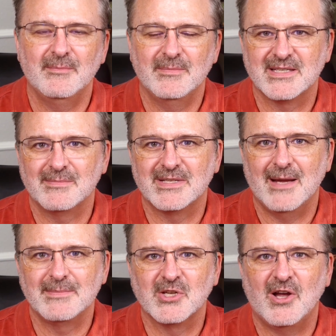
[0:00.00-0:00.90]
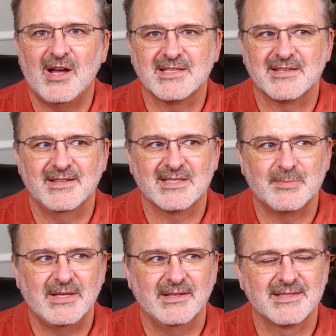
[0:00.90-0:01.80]
sometimes causes this,
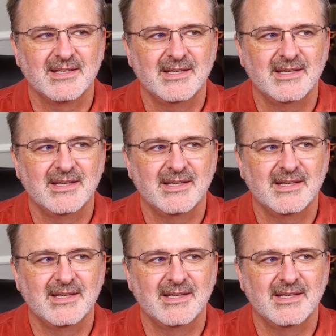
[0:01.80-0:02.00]
because